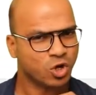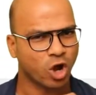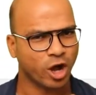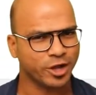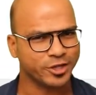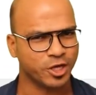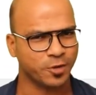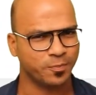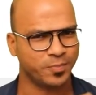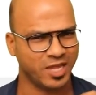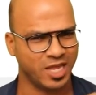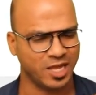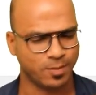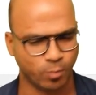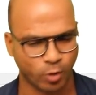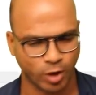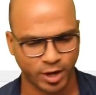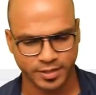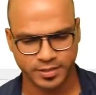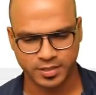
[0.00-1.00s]
got your
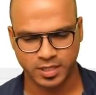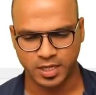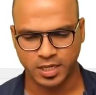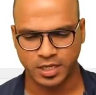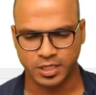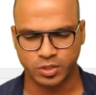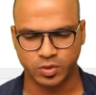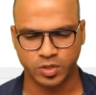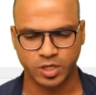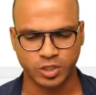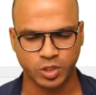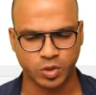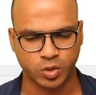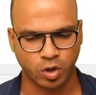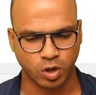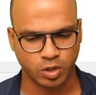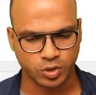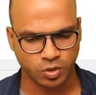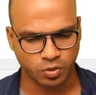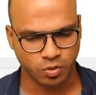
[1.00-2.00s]
breakpoint, you need to
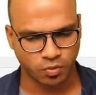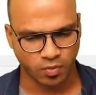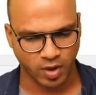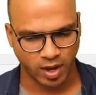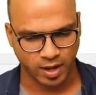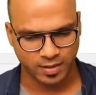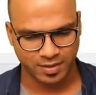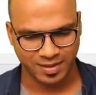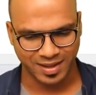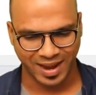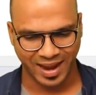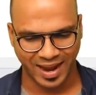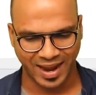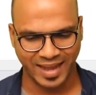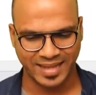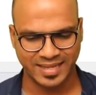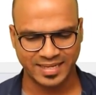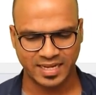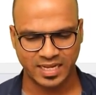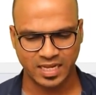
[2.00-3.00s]
go to Run
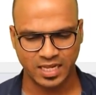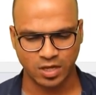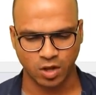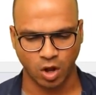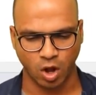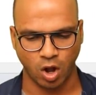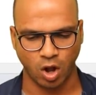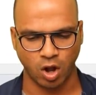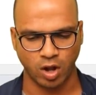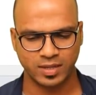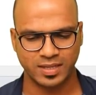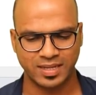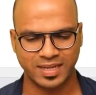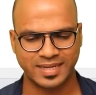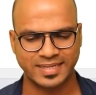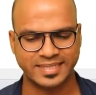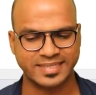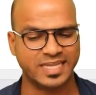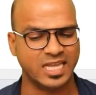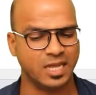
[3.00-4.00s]
and click on
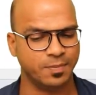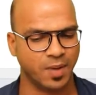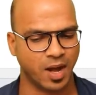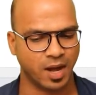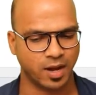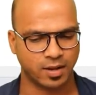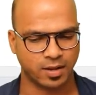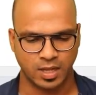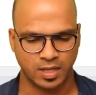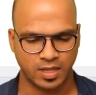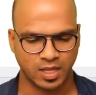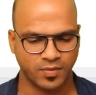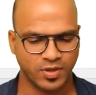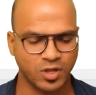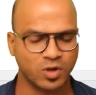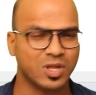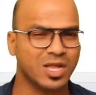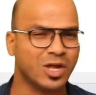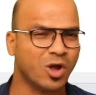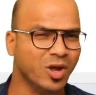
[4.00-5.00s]
Debug. Now when
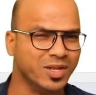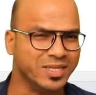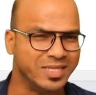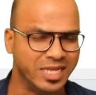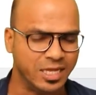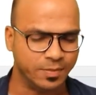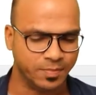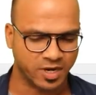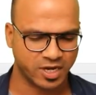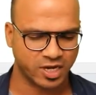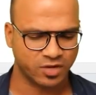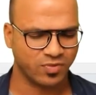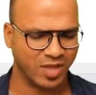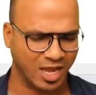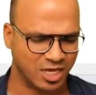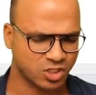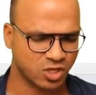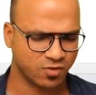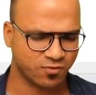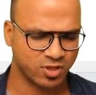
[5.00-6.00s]
you click on Debug, it will
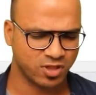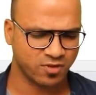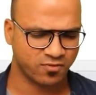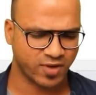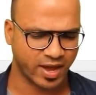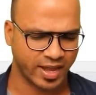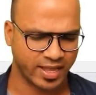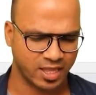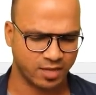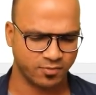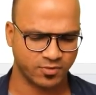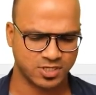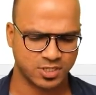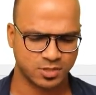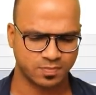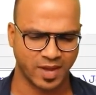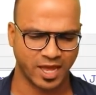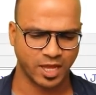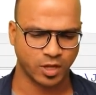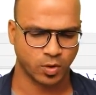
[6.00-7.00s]
ask you for the file name, which
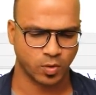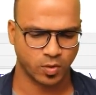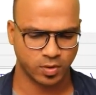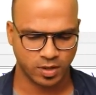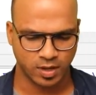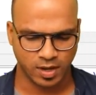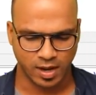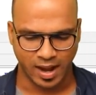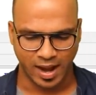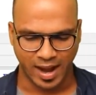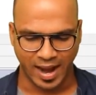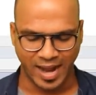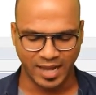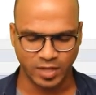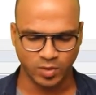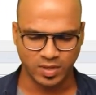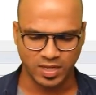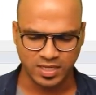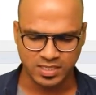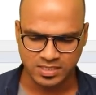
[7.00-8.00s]
is my code,
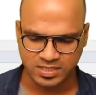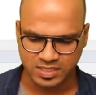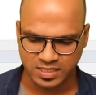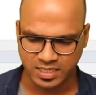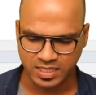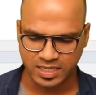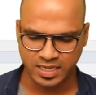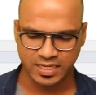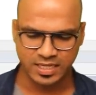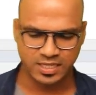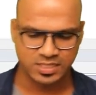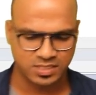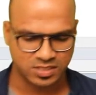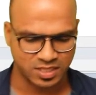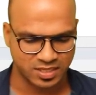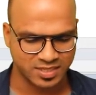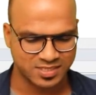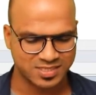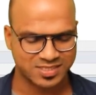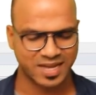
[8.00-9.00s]
and you can see it
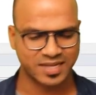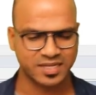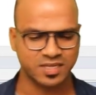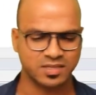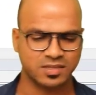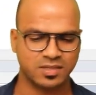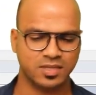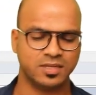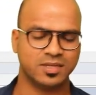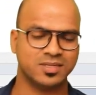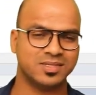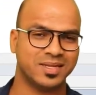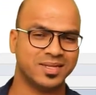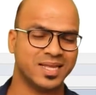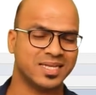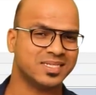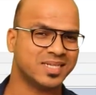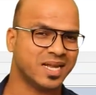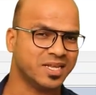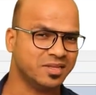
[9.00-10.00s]
has started
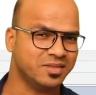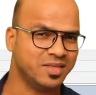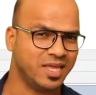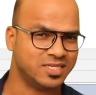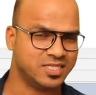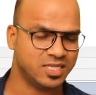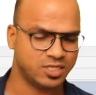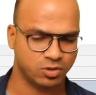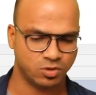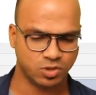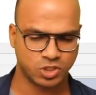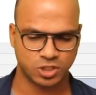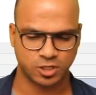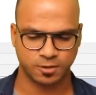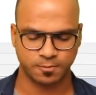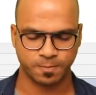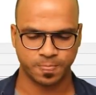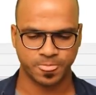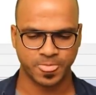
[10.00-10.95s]
the execution.